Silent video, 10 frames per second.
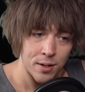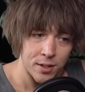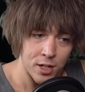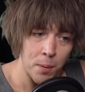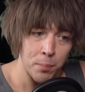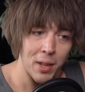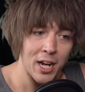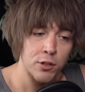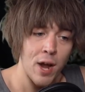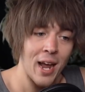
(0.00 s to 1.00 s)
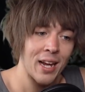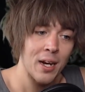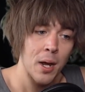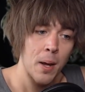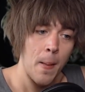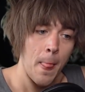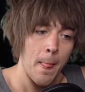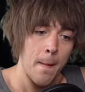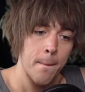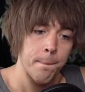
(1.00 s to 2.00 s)
Come Black Dragon
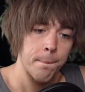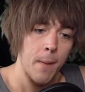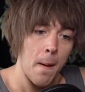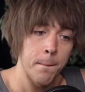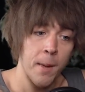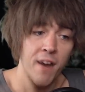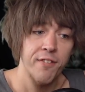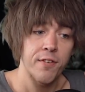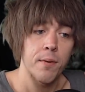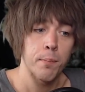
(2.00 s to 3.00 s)
buff